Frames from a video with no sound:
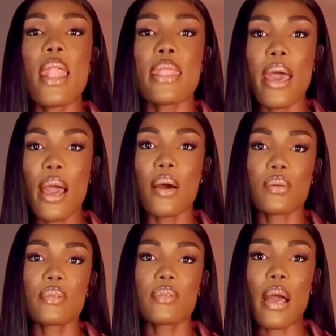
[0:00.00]

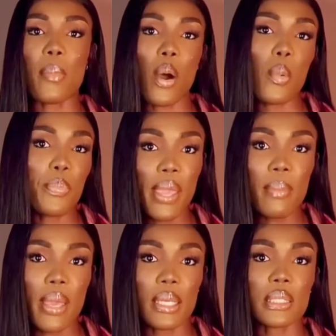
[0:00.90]
Now, about
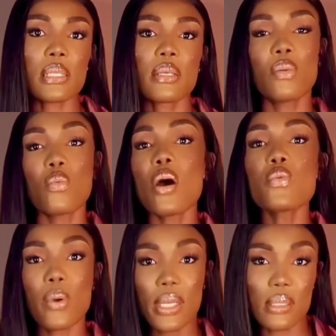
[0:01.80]
payment,
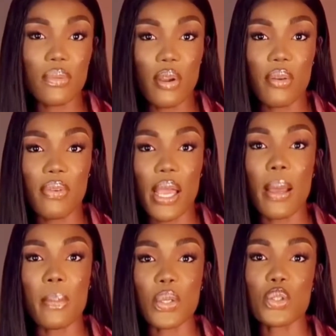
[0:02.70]
one way to verify
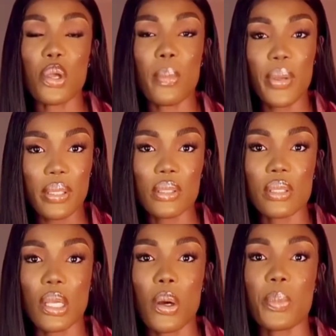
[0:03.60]
and make sure you're paying
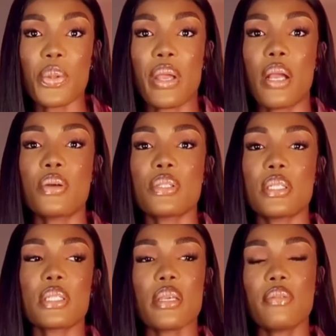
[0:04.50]
into the company account
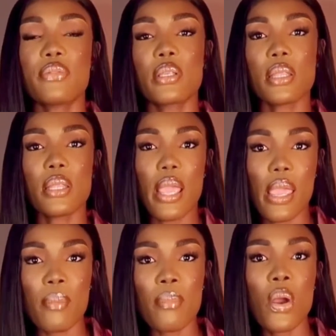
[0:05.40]
is if the
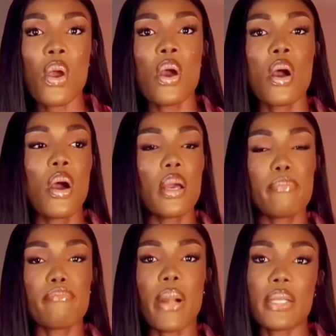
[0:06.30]
name
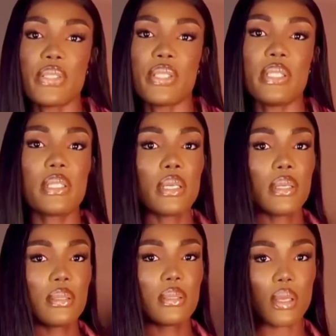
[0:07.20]
matches
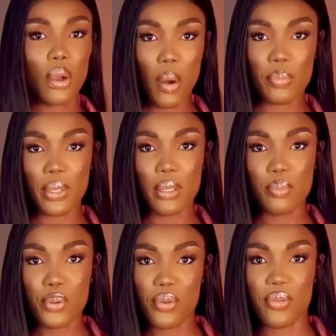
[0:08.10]
the
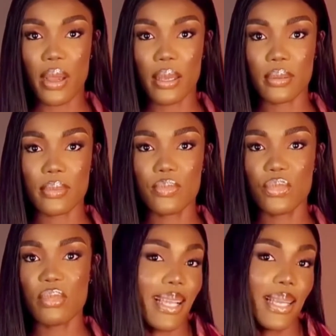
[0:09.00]
company profile.
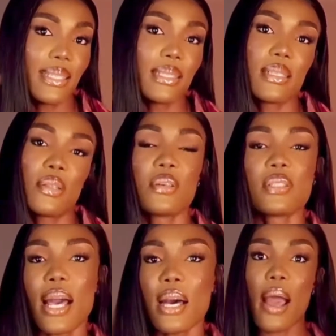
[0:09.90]
Because I get this a
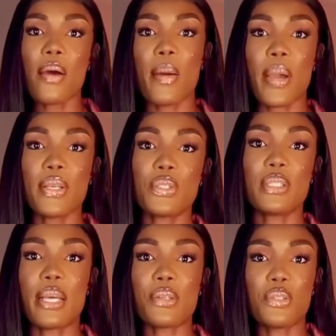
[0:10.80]
lot. How am I
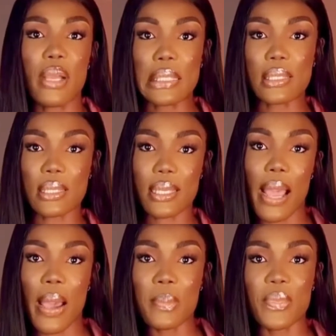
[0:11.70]
sure they are not trying to
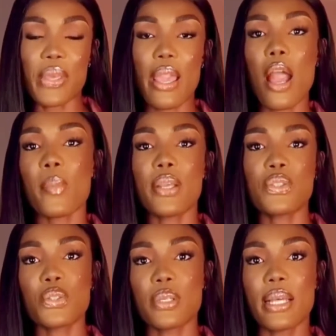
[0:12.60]
scam me? How am I
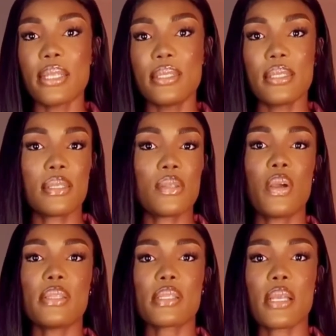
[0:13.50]
sure that this is
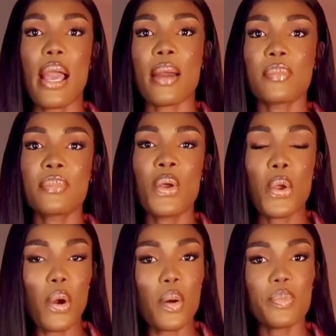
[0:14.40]
not a scam
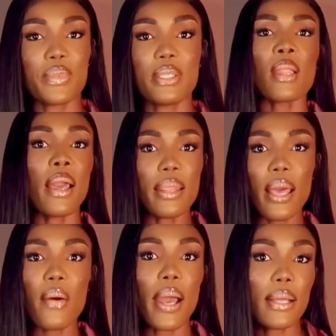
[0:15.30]
company?
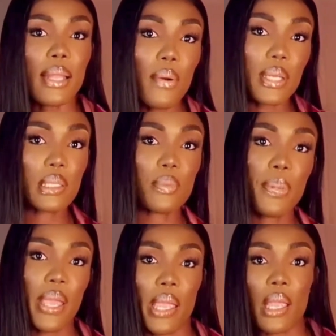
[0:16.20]
Now, another way to
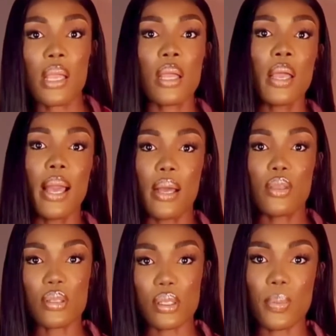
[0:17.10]
pay
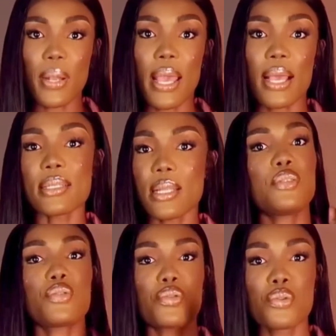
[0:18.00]
your suppliers
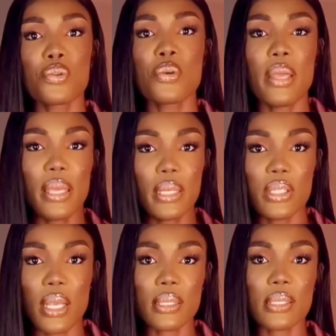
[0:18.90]
is through
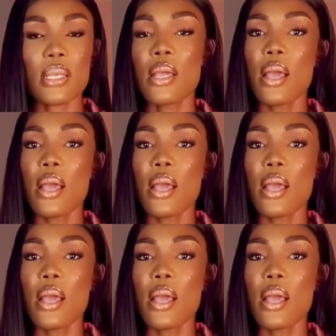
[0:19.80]
agents.